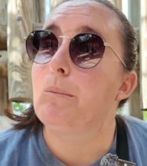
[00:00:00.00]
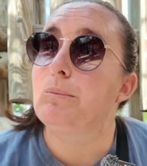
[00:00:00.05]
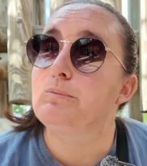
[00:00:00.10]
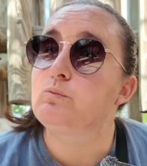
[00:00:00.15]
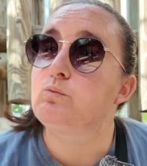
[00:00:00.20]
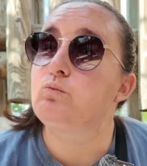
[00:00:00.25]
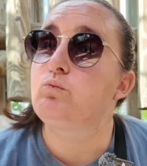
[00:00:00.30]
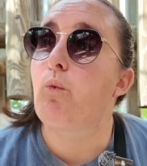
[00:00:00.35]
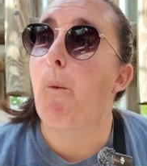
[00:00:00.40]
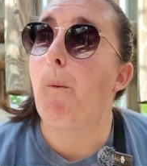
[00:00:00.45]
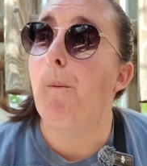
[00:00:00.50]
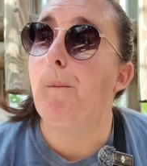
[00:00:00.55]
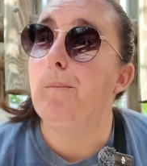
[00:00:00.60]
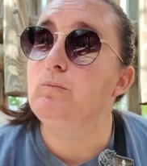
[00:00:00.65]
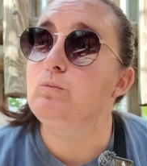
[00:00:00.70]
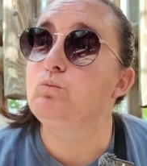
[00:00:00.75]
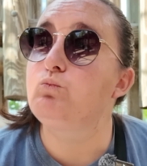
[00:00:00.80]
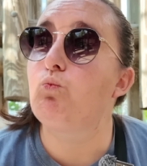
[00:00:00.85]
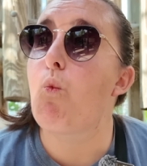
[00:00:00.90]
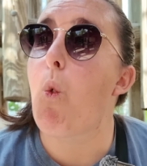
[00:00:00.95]
I'll tell you
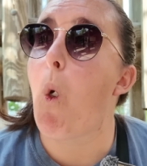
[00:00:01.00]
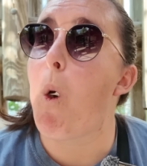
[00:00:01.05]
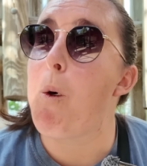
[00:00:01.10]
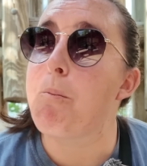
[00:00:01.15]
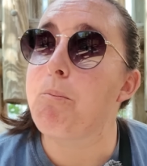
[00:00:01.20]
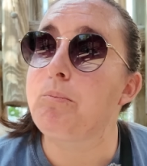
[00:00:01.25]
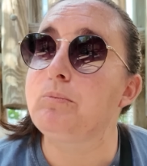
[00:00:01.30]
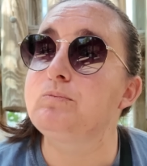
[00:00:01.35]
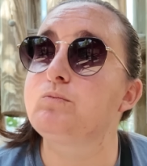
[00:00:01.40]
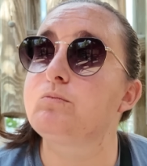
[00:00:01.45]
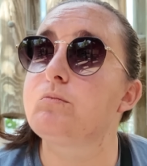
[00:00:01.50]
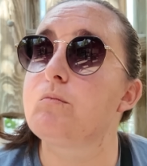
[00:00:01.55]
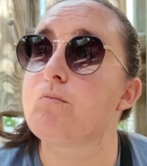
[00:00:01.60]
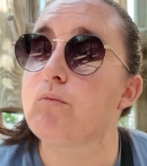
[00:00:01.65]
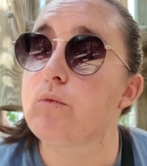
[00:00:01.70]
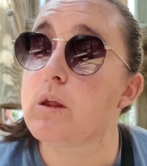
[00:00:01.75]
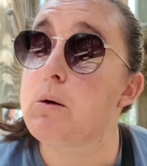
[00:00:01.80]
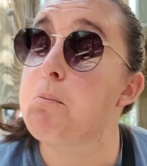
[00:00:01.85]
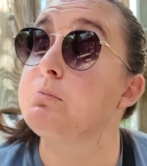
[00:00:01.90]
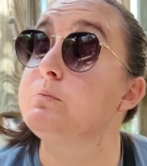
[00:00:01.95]
what,
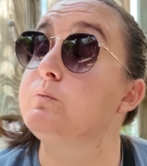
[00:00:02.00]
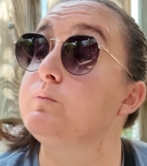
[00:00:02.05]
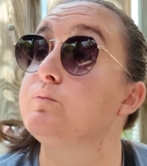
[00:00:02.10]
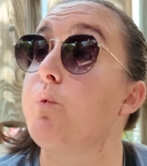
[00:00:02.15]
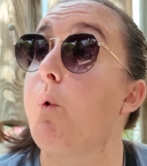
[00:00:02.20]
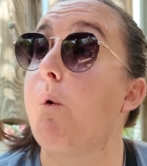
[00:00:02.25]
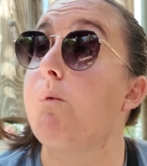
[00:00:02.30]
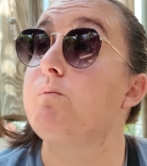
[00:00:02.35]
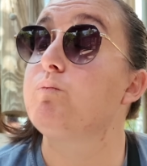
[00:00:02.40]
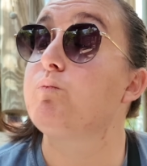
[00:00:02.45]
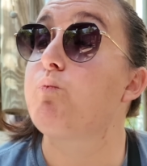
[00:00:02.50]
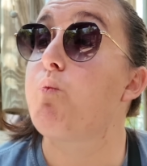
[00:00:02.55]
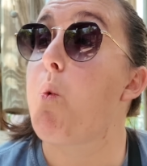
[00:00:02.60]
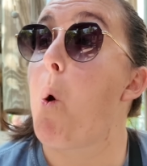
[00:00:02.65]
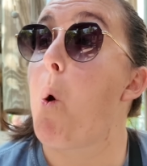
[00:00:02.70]
that combo